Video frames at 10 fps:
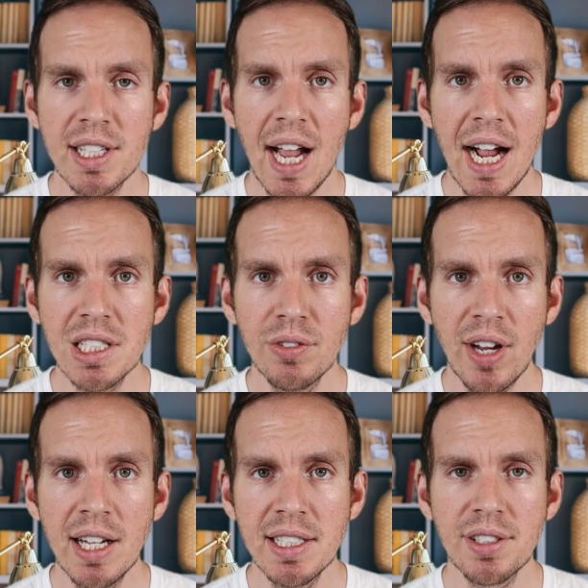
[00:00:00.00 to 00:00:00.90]
as cash
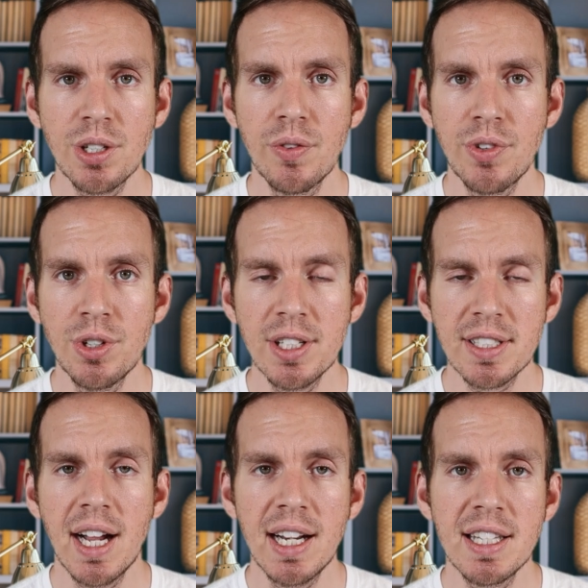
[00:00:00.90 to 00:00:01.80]
advances go, if you
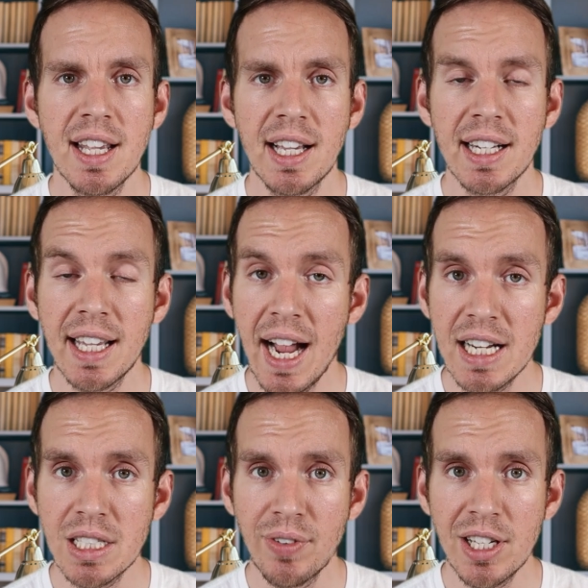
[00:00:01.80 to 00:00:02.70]
decide to take out a
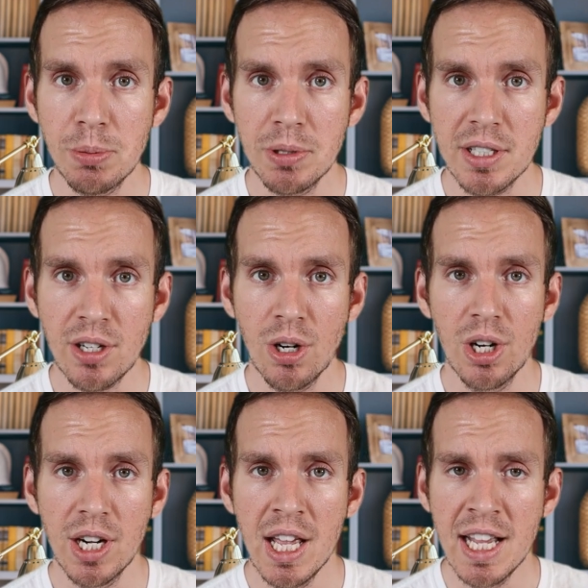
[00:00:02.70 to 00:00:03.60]
cash advance with this
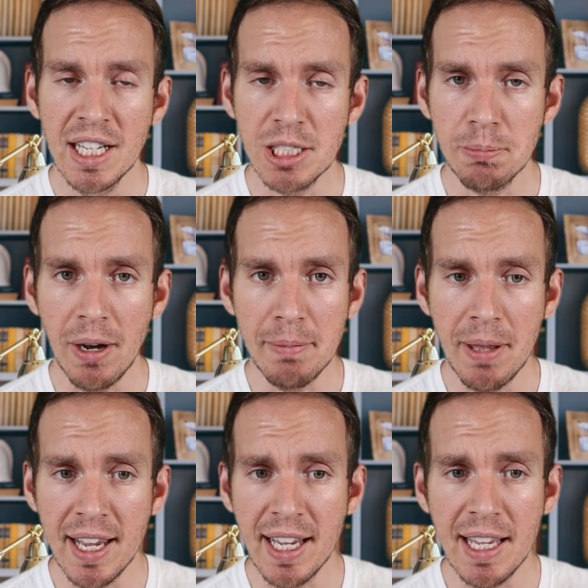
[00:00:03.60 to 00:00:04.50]
card, despite
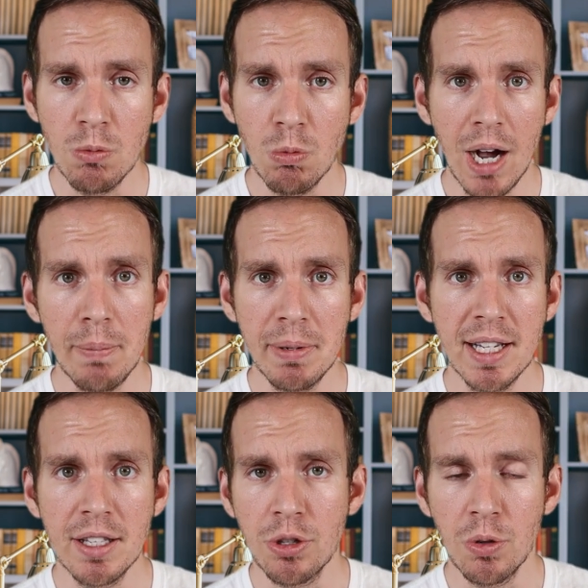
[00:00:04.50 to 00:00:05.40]
paying a
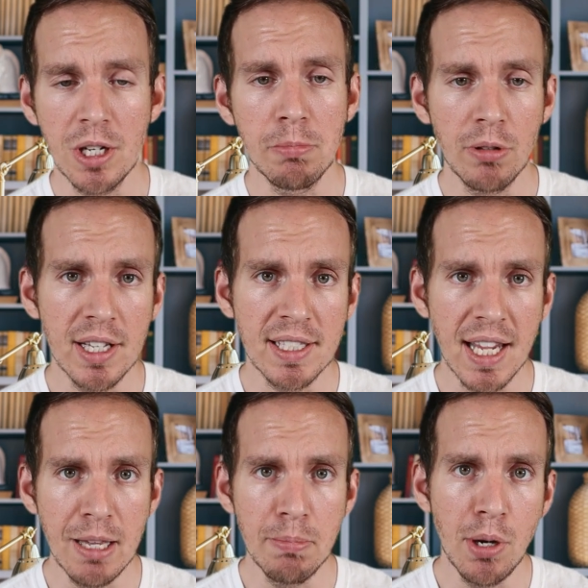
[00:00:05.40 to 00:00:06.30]
whopping 30 plus
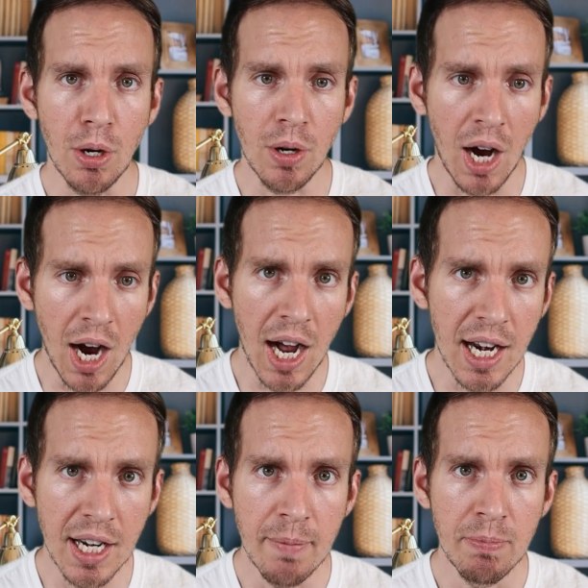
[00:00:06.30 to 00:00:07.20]
APR
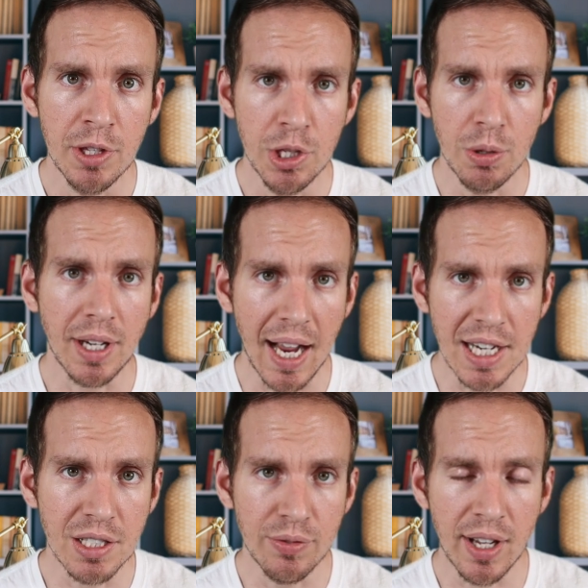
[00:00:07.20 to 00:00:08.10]
on your
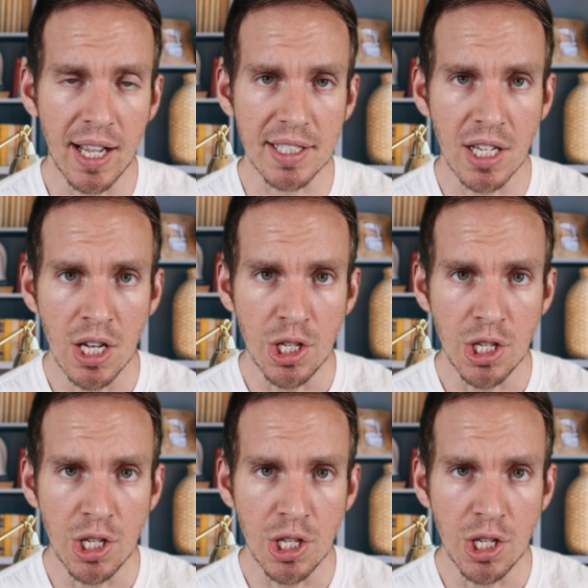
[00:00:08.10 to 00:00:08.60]
cash advance,